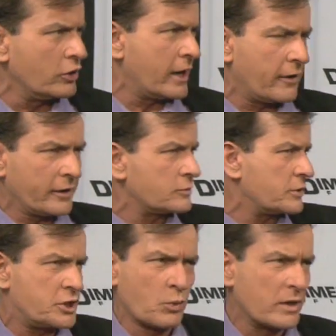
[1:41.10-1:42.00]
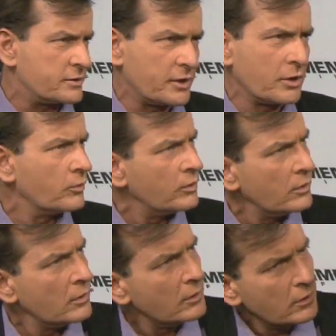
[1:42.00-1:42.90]
do it, I don't think it's what she wants to do.
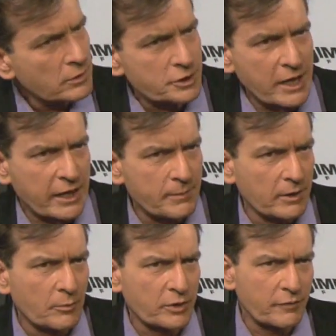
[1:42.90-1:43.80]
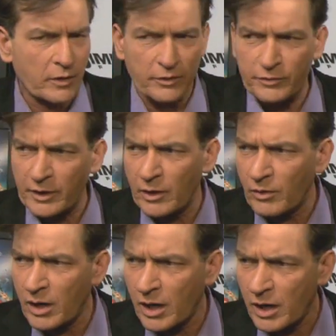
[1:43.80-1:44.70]
She's got to keep it a little more diverse, you know.
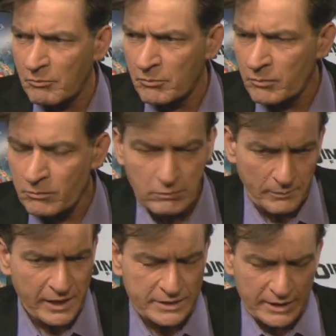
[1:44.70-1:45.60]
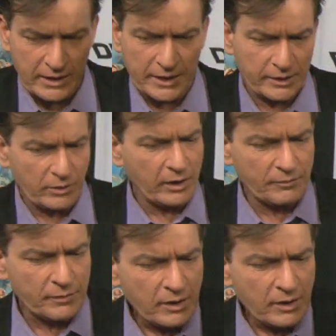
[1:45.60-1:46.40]
Um, I'm guessing. I don't know. I,